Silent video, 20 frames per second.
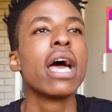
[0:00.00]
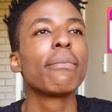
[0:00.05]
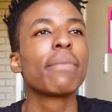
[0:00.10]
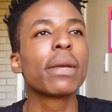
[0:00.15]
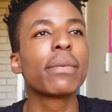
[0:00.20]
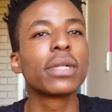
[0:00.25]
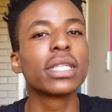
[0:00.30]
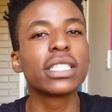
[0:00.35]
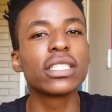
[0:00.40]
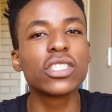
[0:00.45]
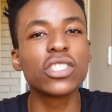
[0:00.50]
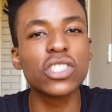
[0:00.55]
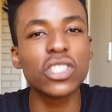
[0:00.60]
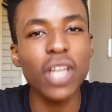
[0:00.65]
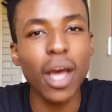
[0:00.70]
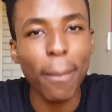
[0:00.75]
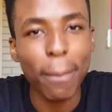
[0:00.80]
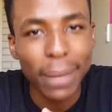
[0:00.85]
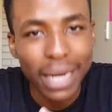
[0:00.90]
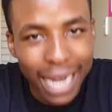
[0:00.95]
People need to
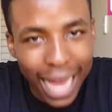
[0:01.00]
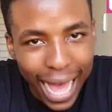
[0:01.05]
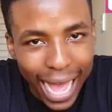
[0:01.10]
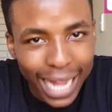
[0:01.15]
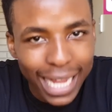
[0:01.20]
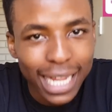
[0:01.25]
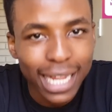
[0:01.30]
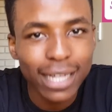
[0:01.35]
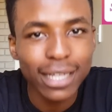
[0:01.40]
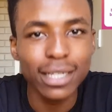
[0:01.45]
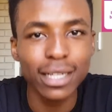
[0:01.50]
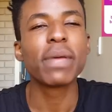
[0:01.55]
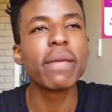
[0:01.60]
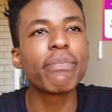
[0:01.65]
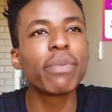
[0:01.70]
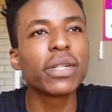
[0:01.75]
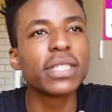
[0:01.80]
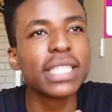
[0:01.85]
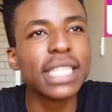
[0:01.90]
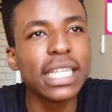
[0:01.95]
stop lying.
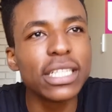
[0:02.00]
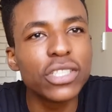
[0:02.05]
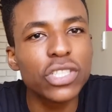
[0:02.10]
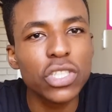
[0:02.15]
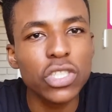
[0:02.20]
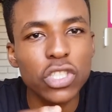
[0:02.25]
People need